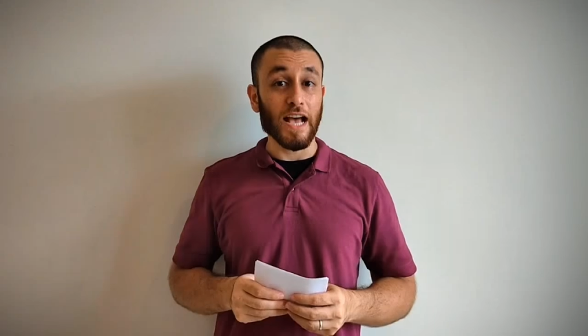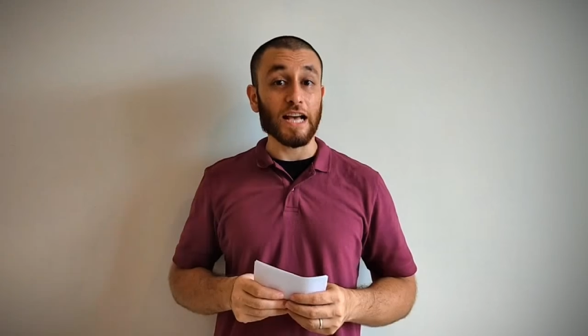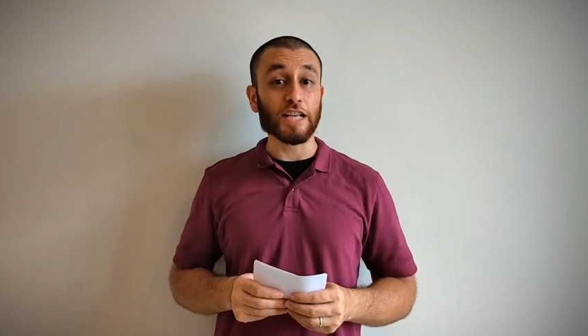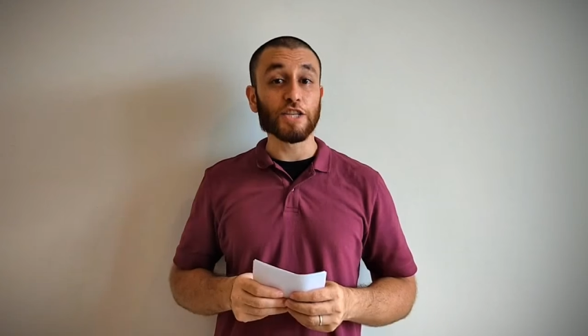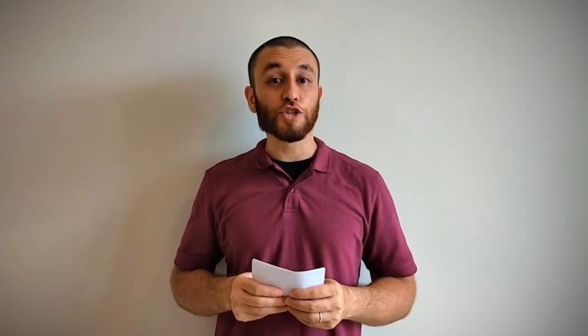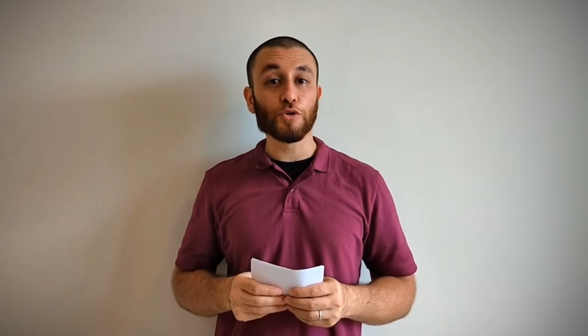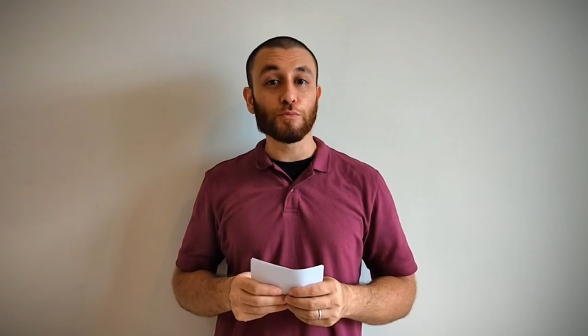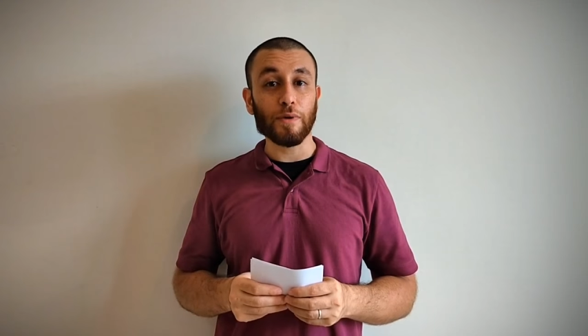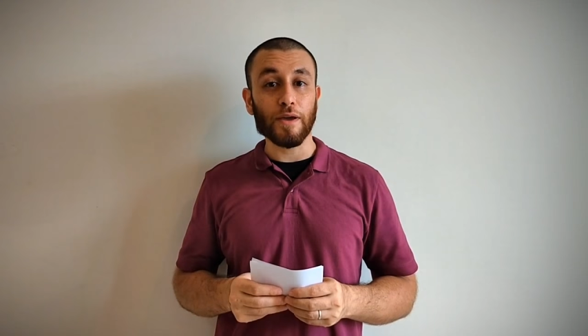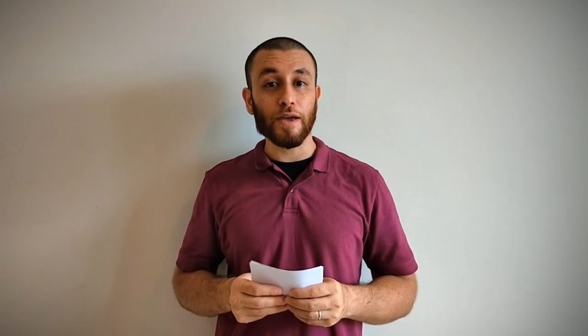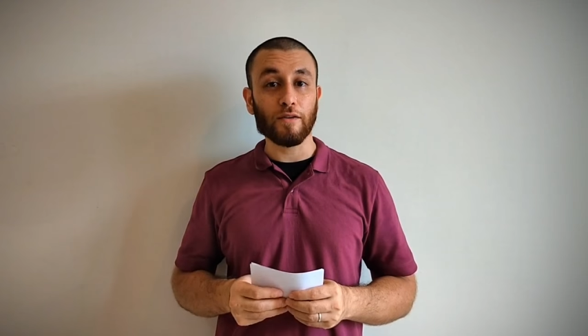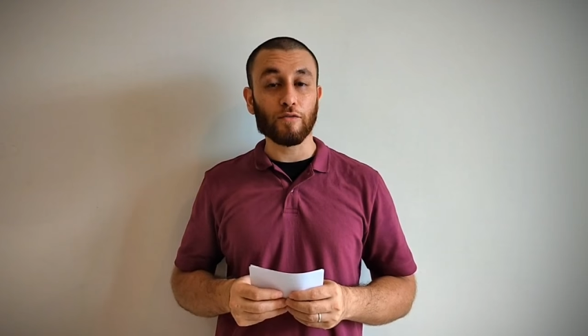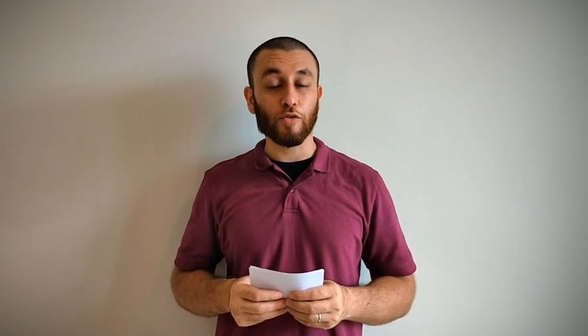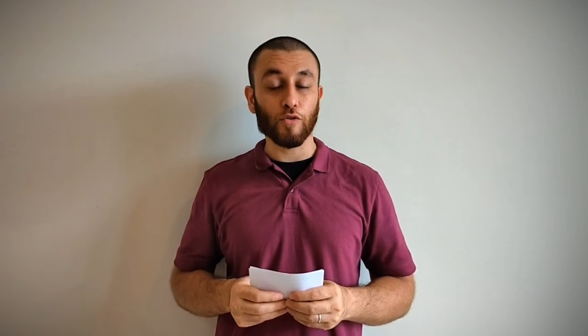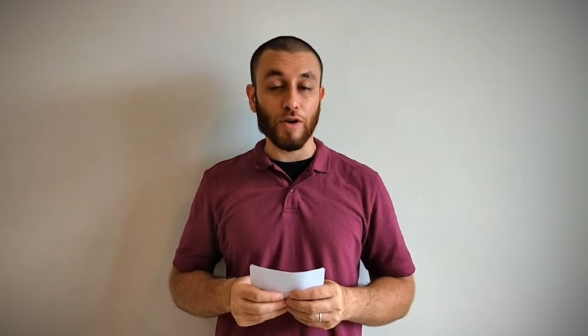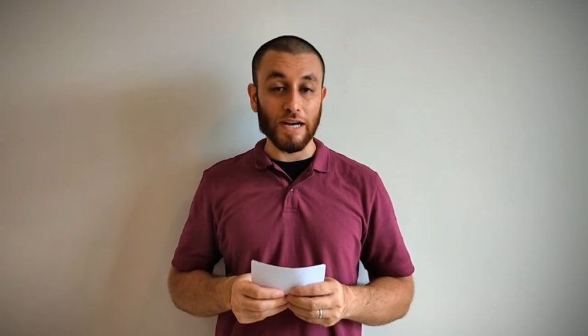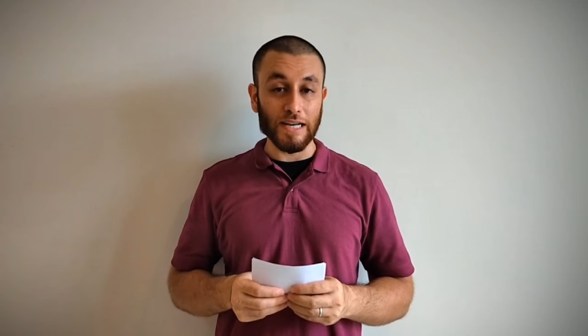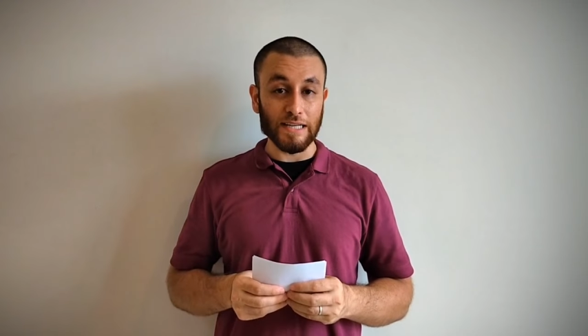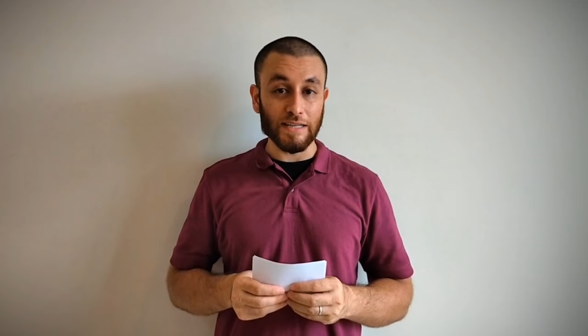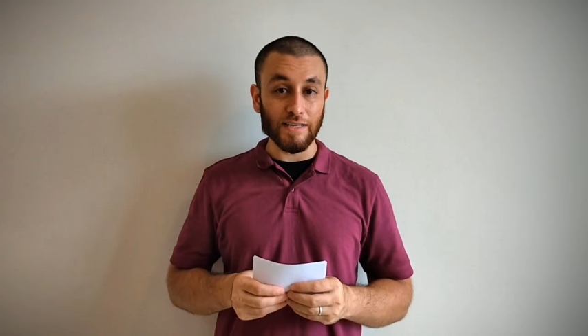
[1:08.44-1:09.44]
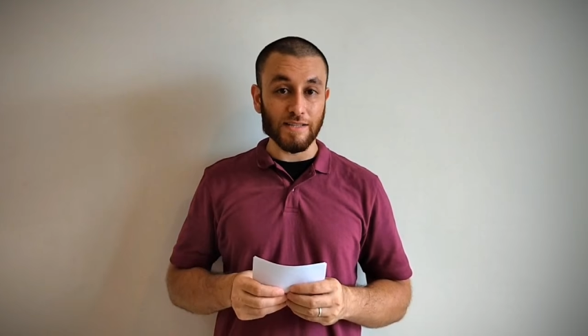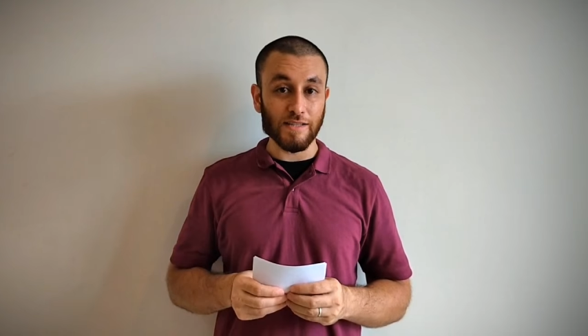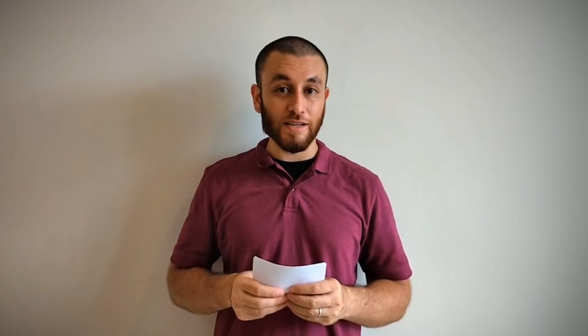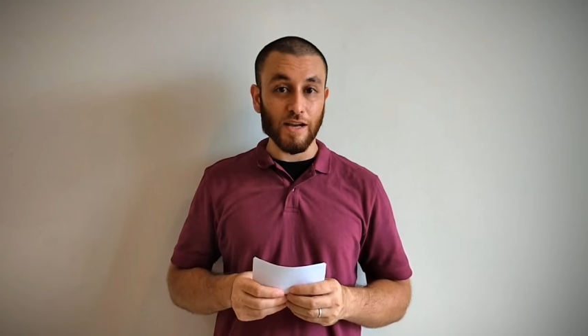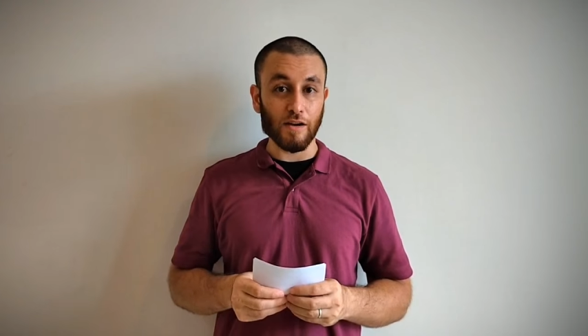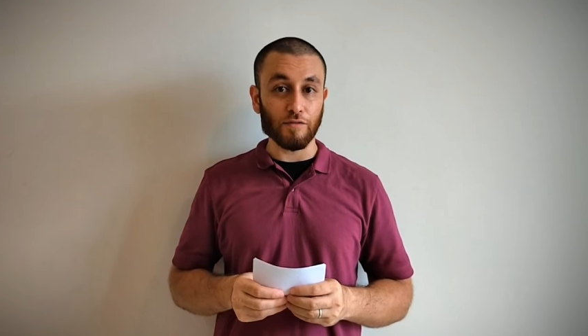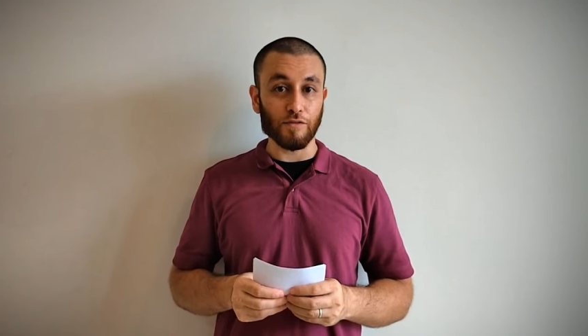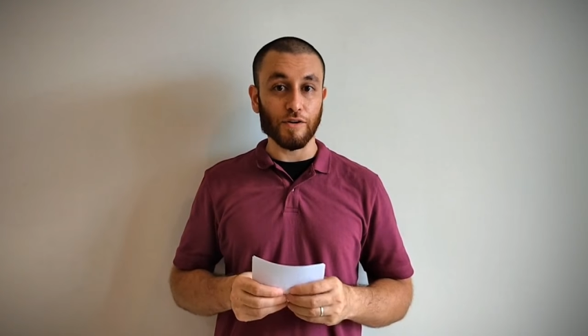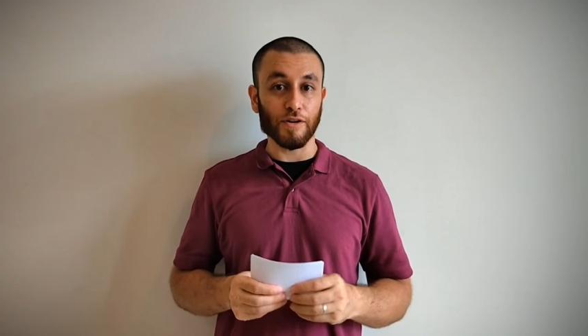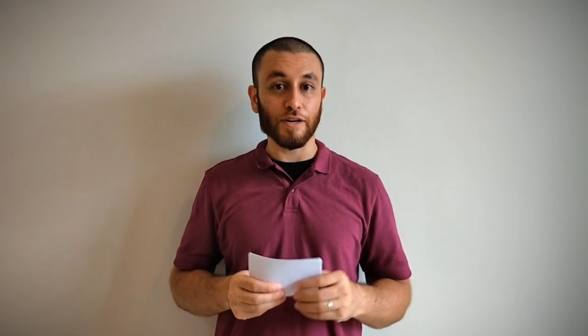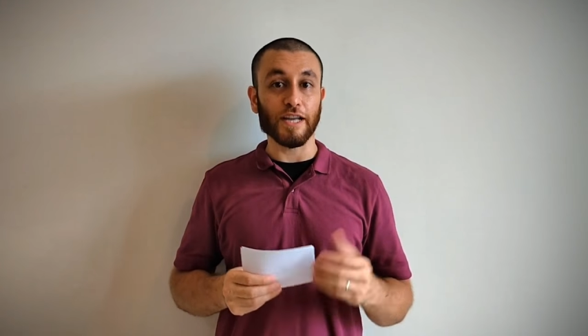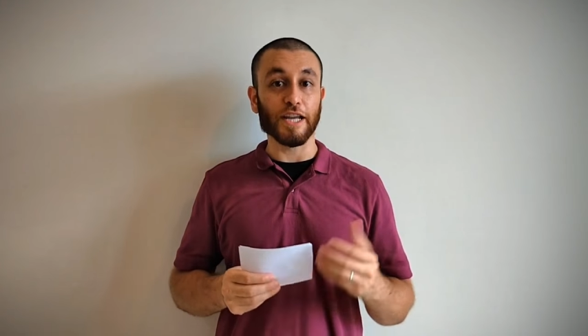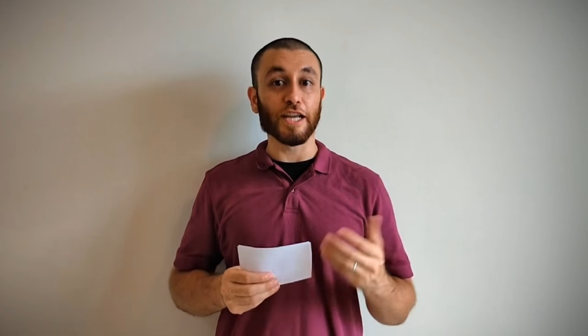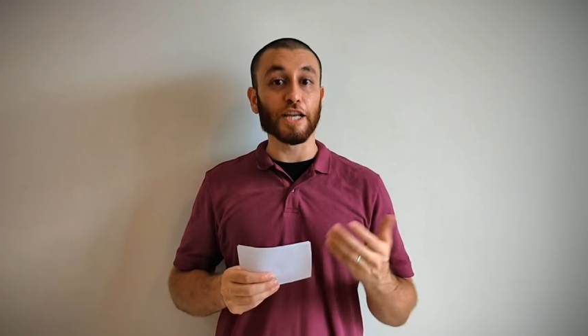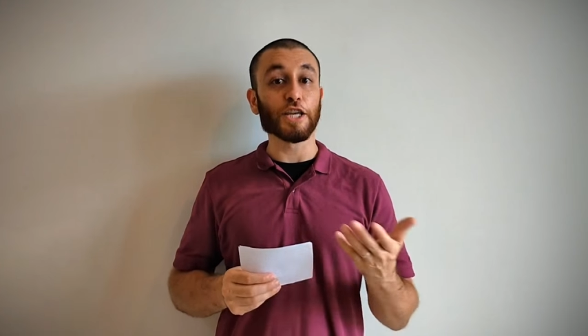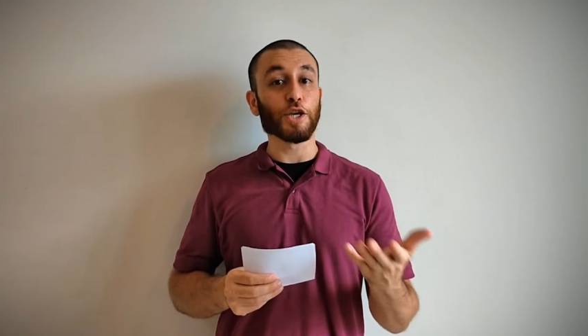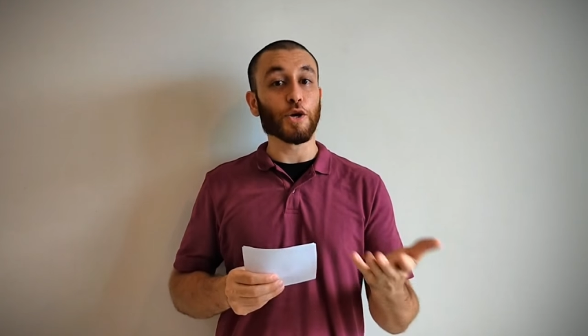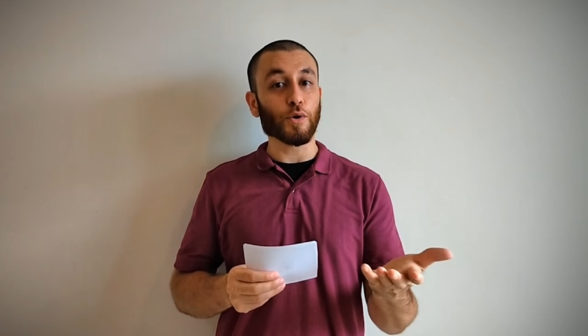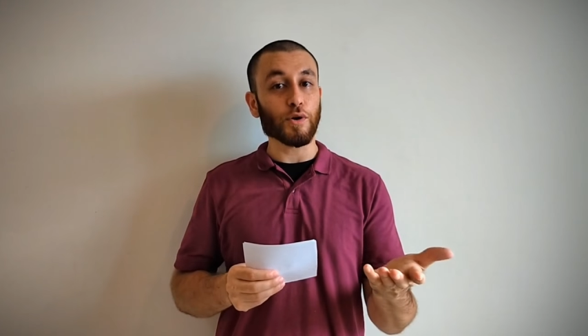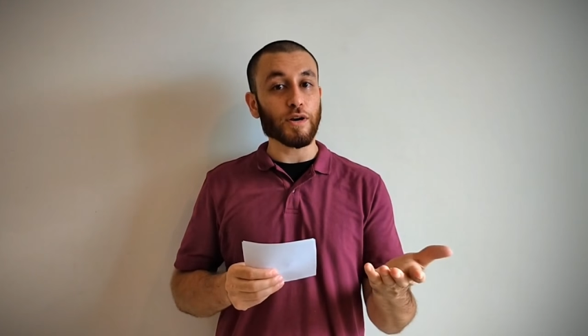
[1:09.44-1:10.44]
As you may have already discovered
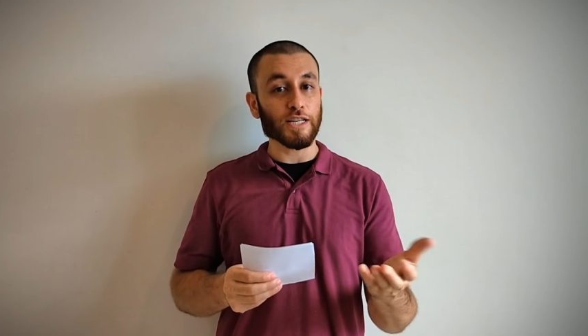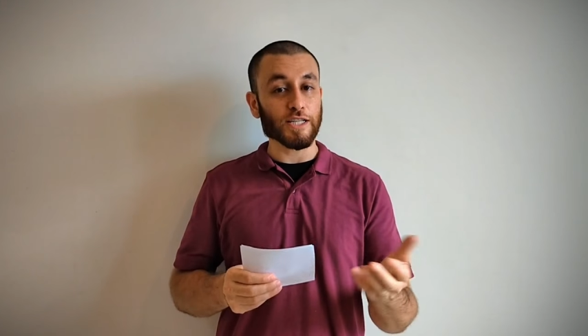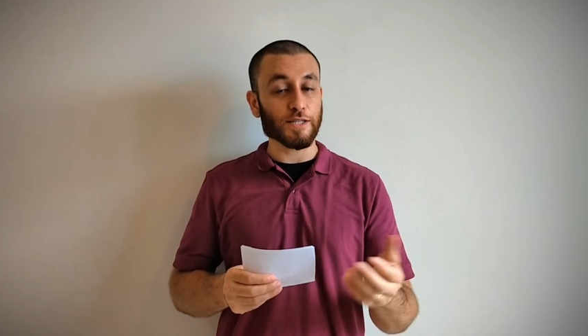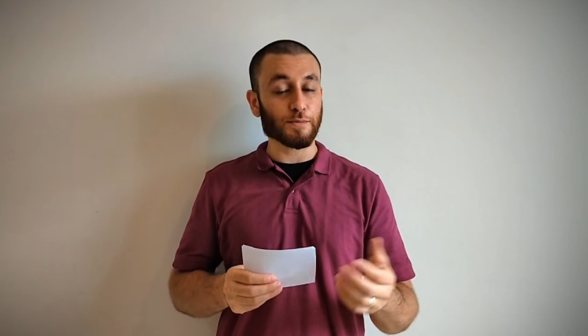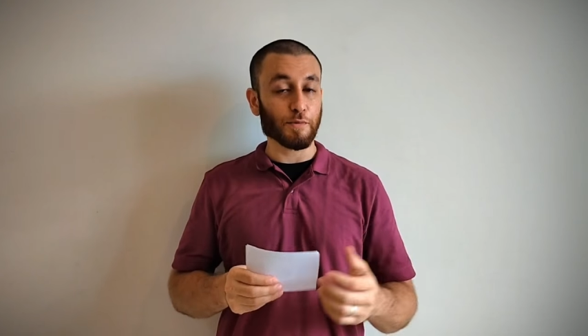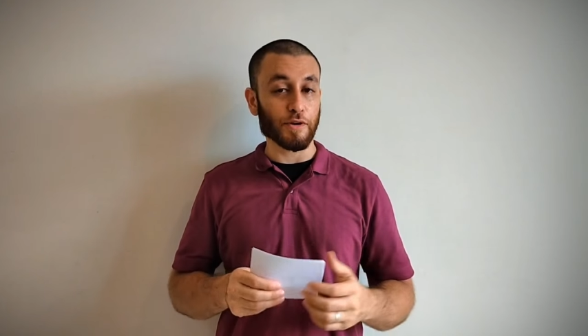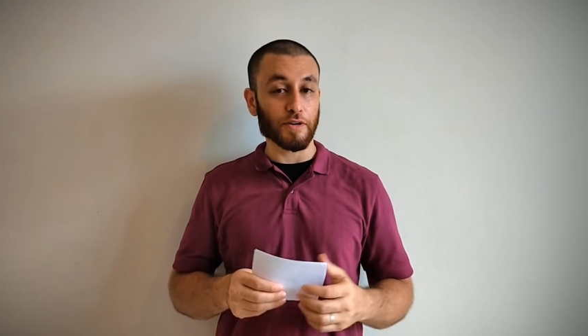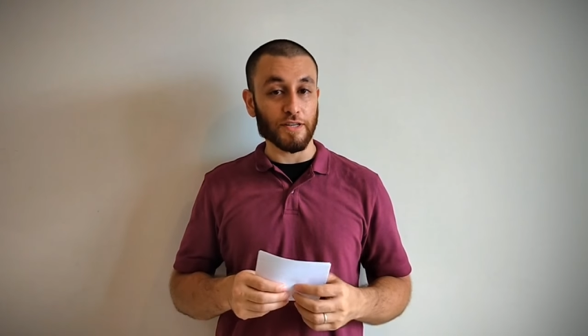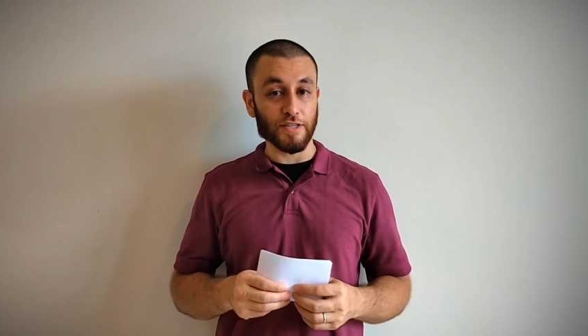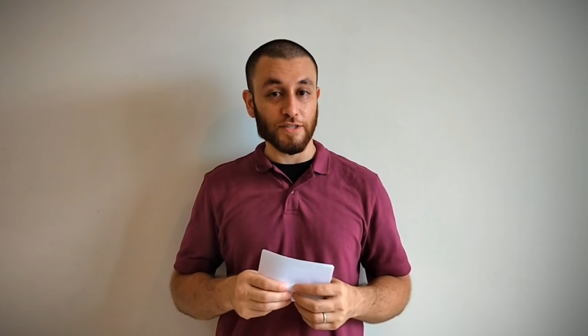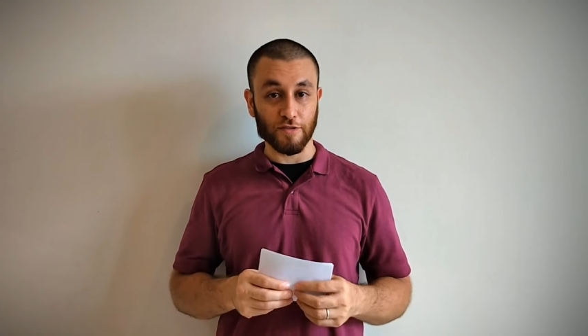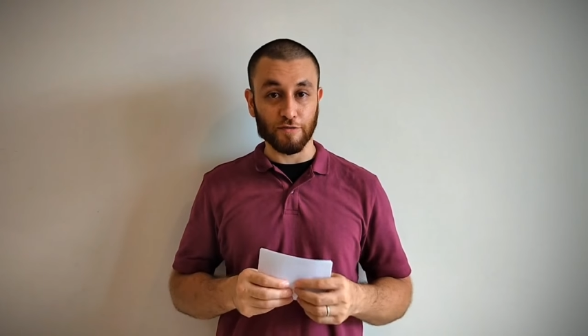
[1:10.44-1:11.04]
in your experience